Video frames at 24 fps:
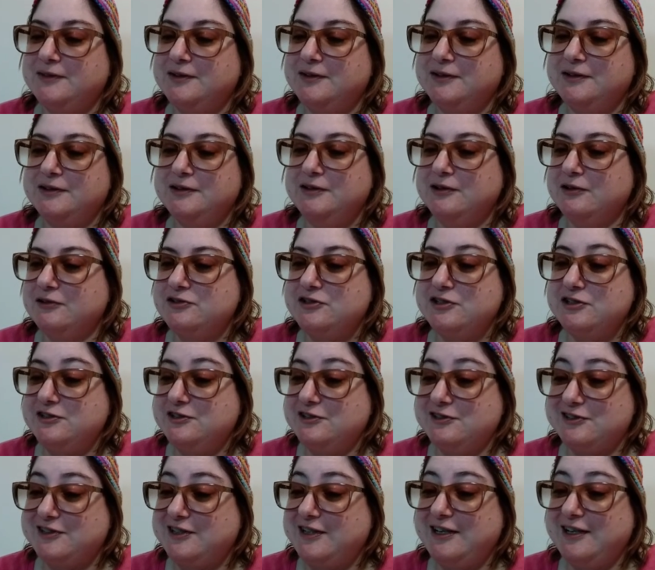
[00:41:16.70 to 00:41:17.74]
you know, she
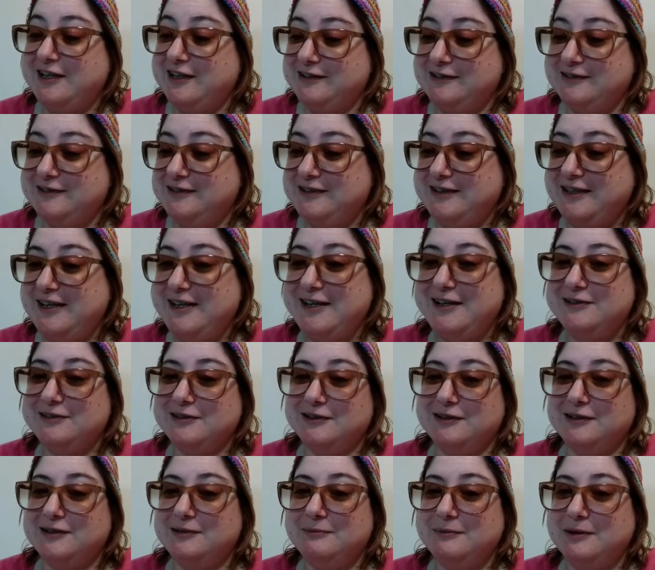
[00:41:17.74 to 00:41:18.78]
just can't handle
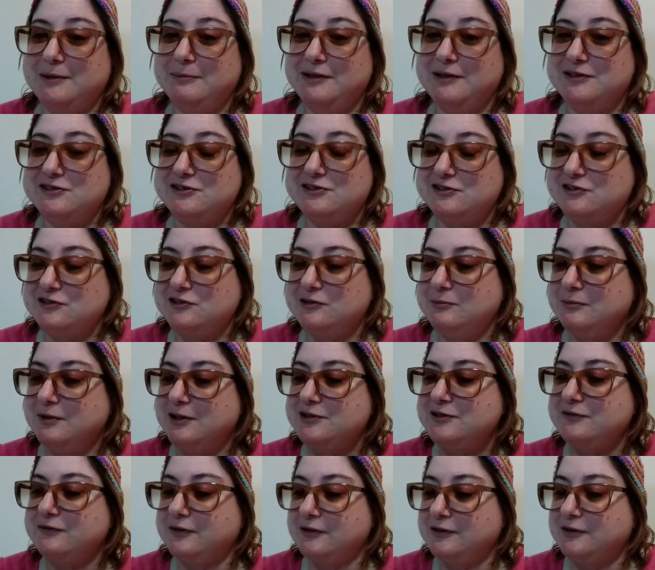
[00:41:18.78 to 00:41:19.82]
it, maybe it's just too
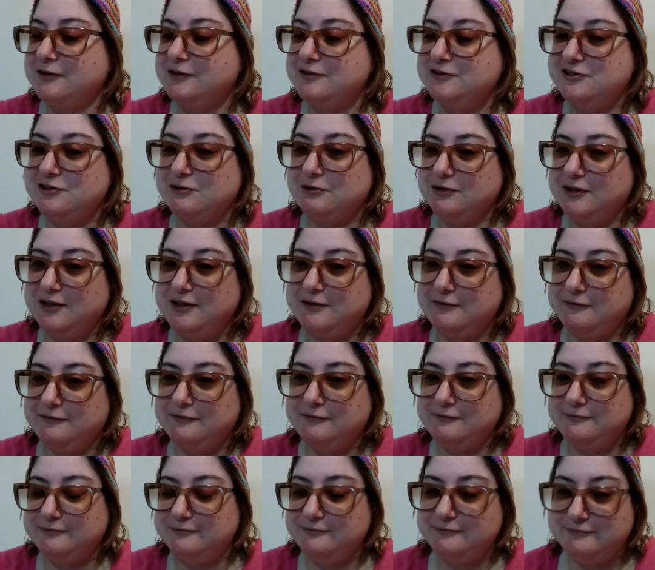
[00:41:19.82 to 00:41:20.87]
much for her, then she'll
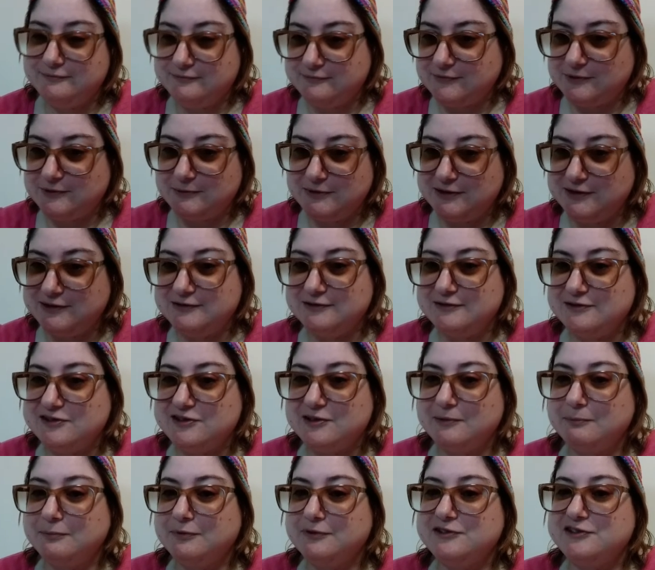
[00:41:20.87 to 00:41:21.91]
leave. I mean,
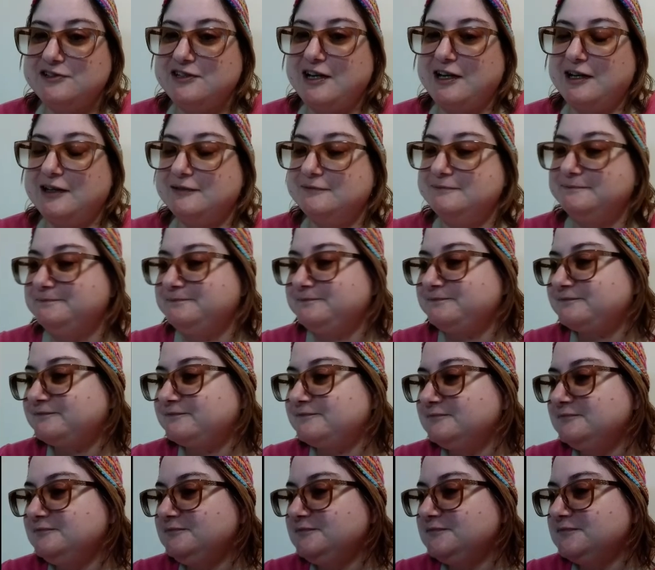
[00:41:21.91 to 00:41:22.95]
simple as that.
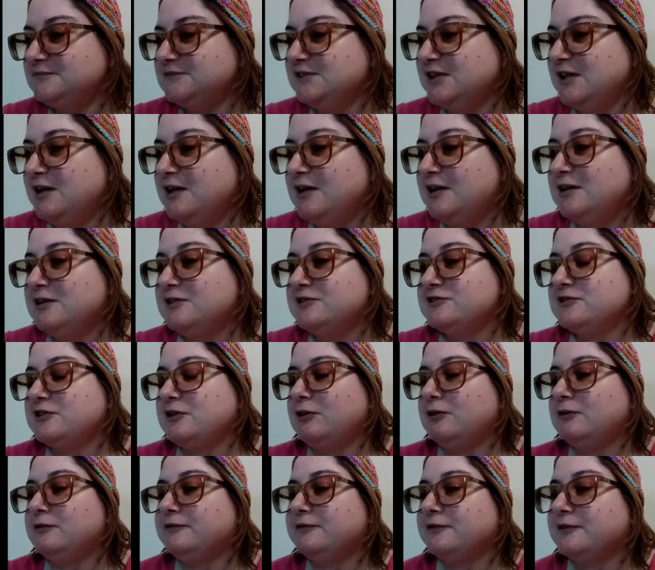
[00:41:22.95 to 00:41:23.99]

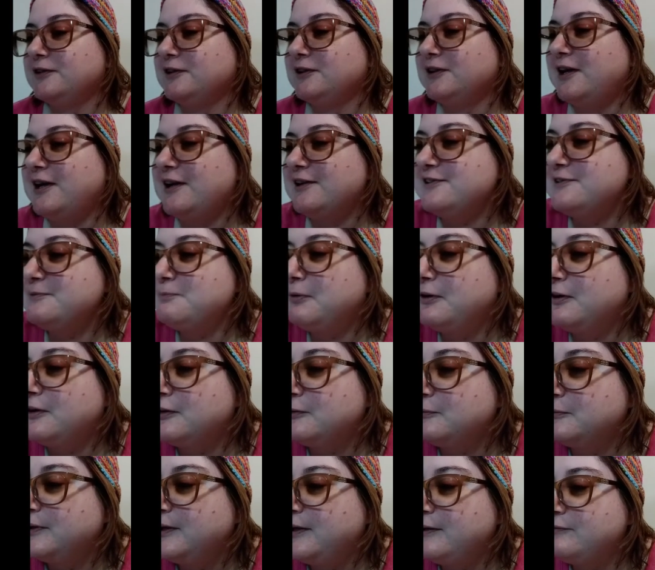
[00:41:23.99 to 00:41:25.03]
So for the last
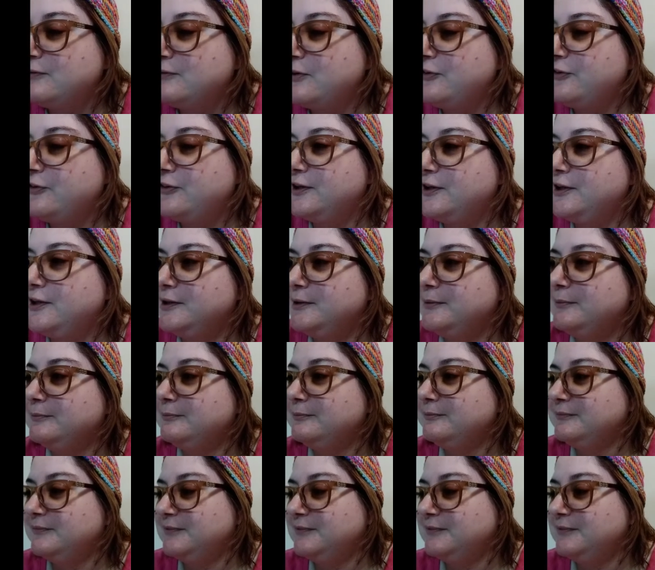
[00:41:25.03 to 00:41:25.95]
part, we have the theme.